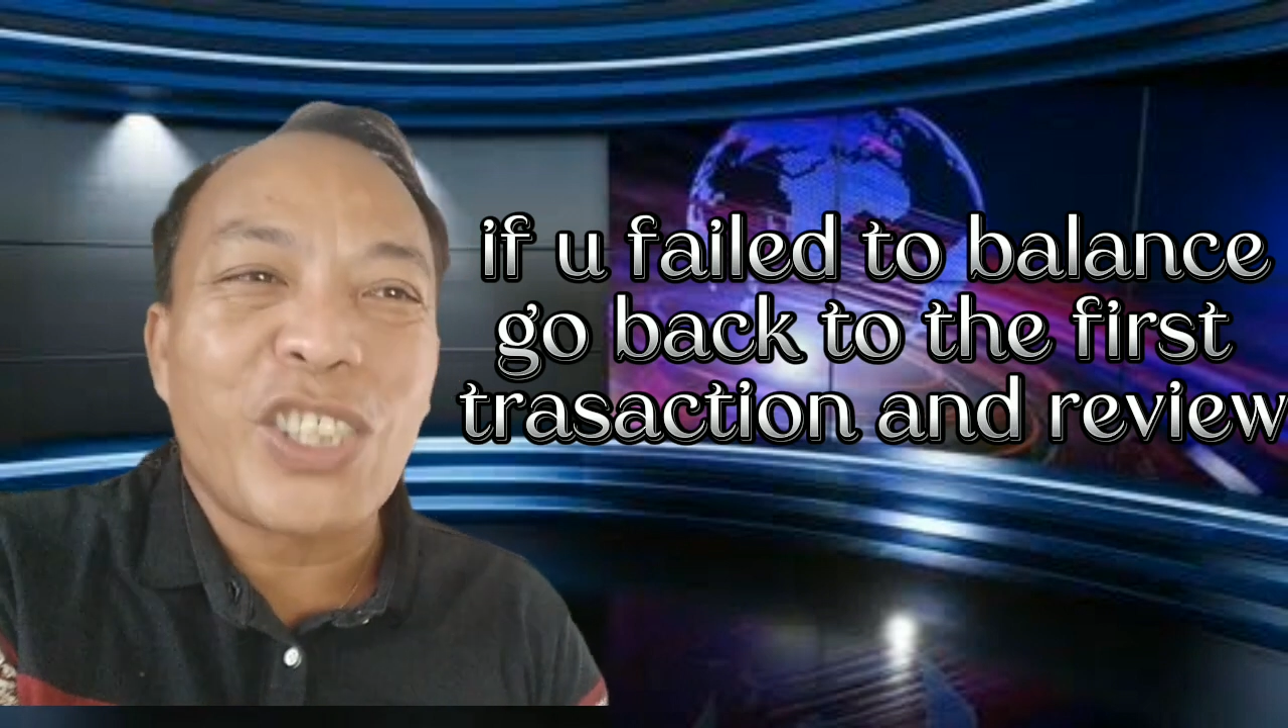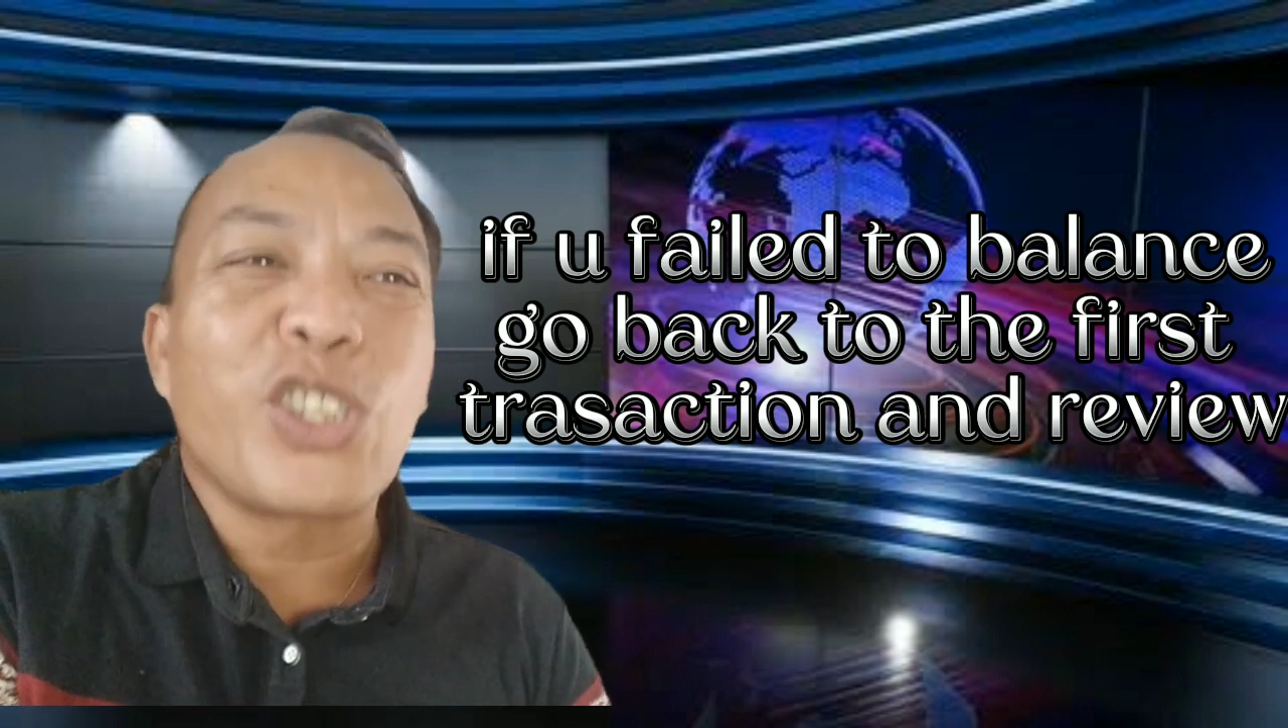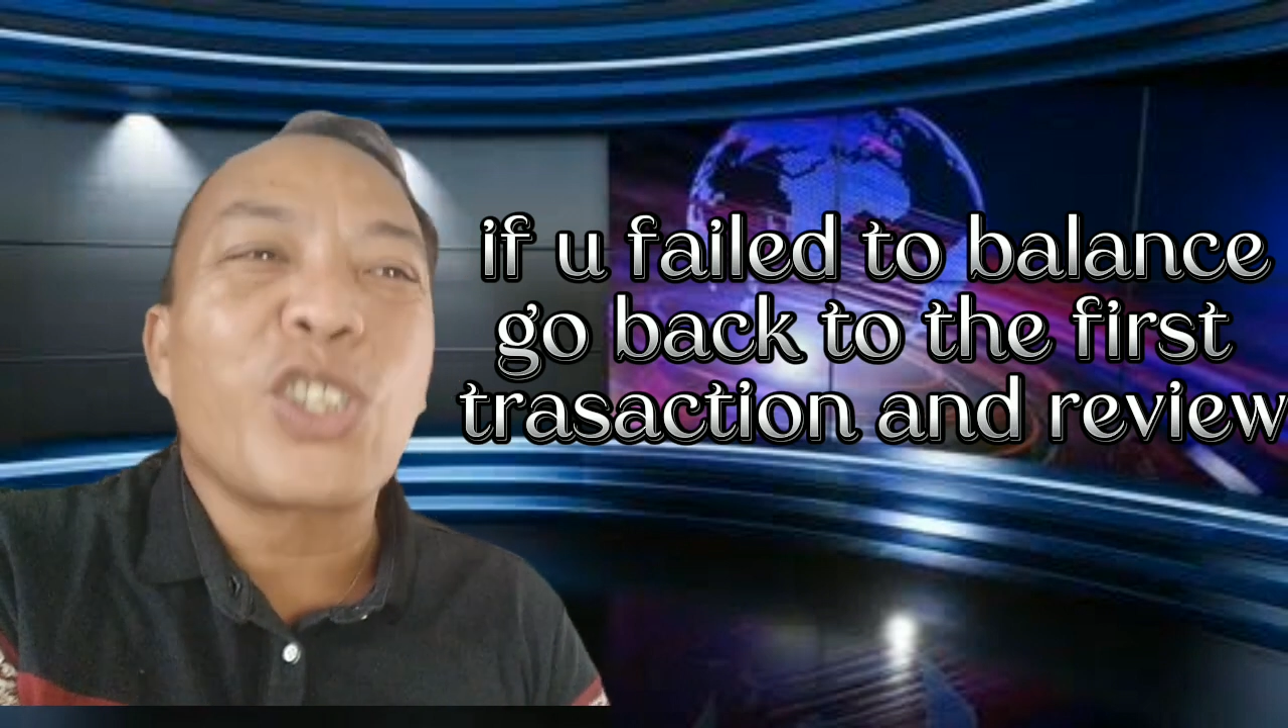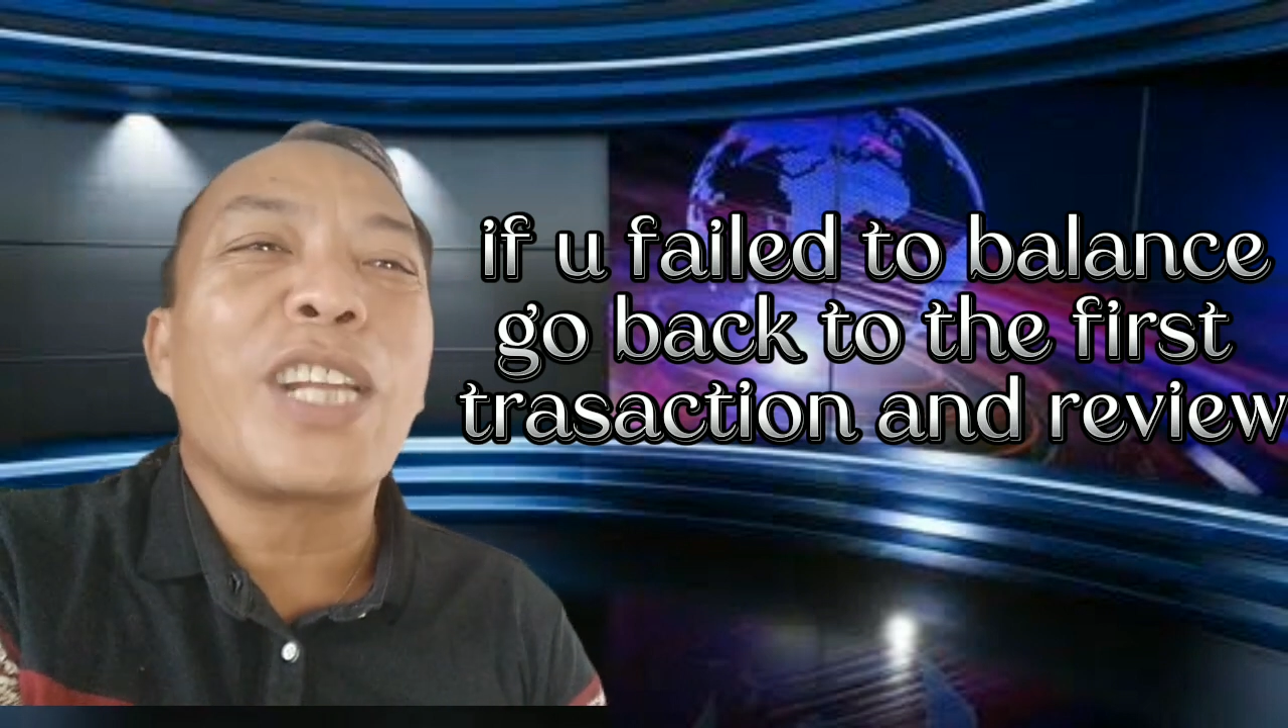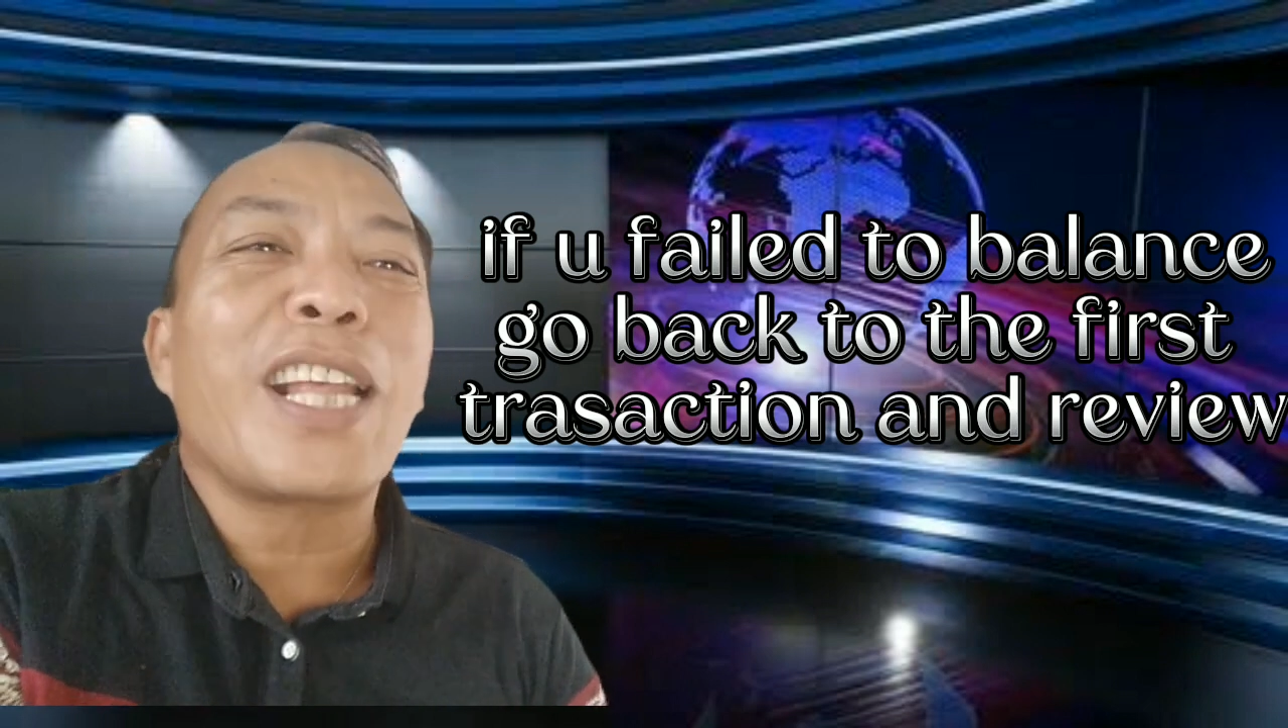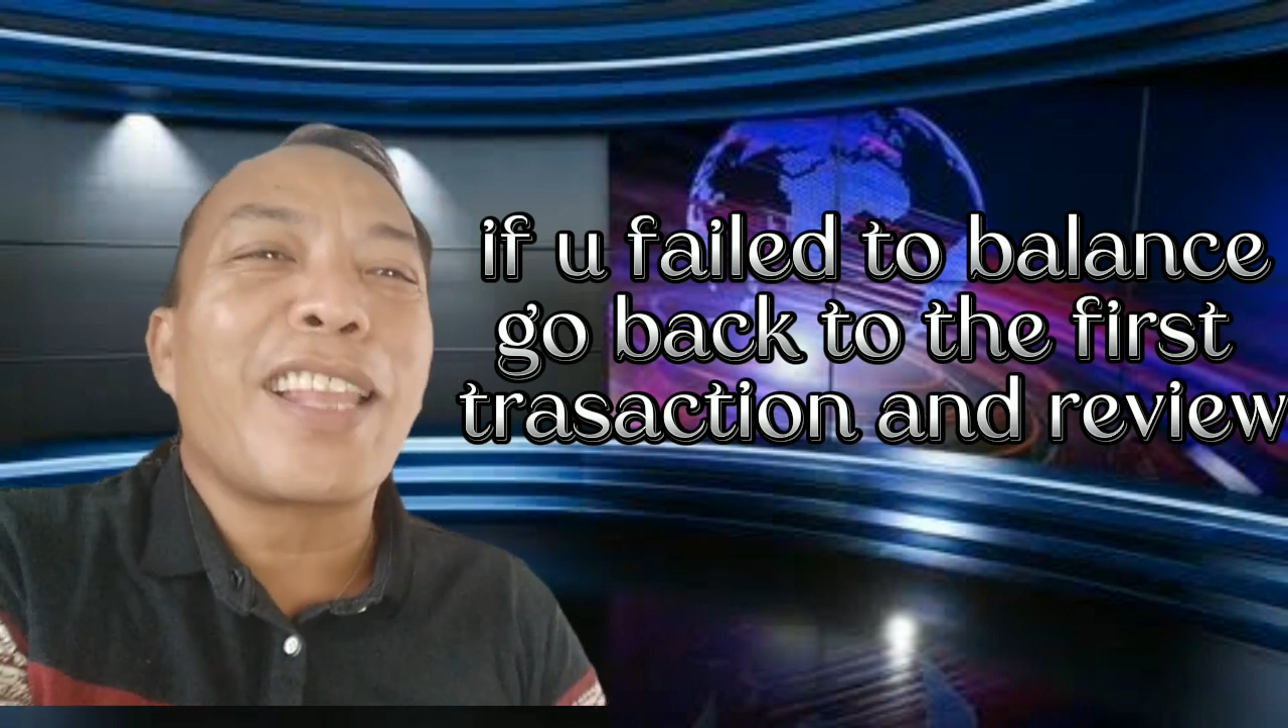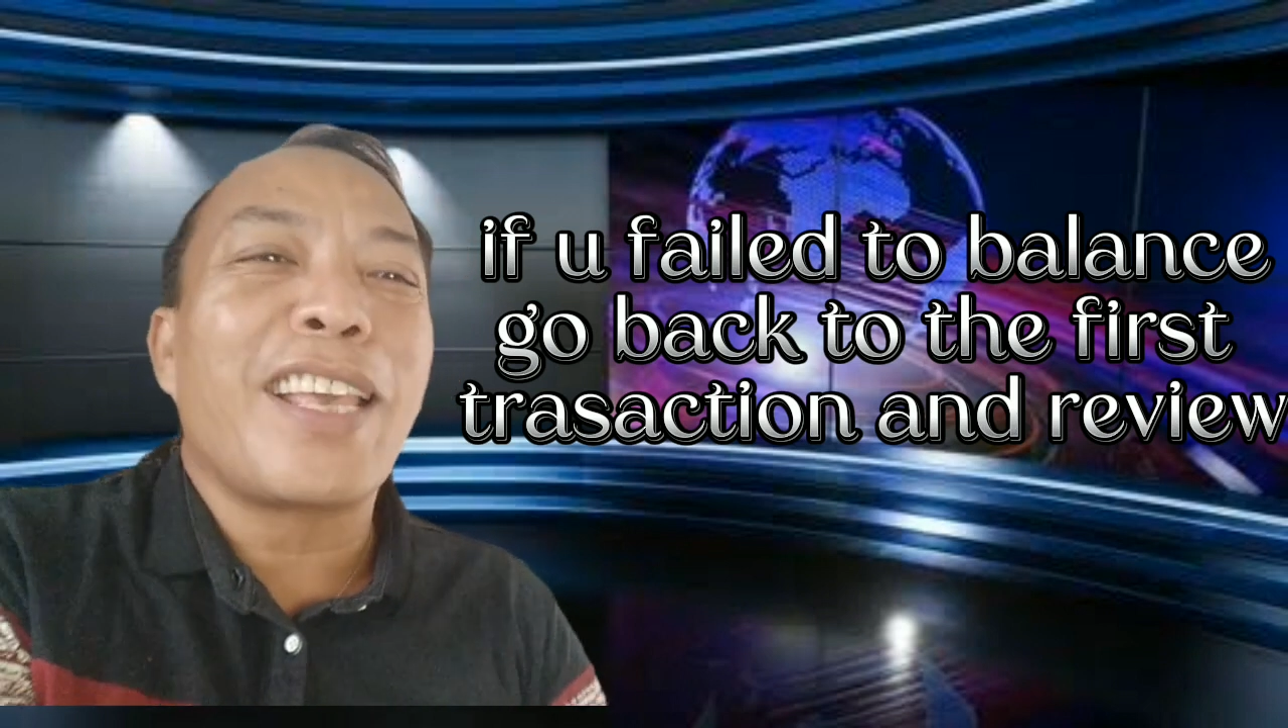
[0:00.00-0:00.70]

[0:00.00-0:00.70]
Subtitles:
journal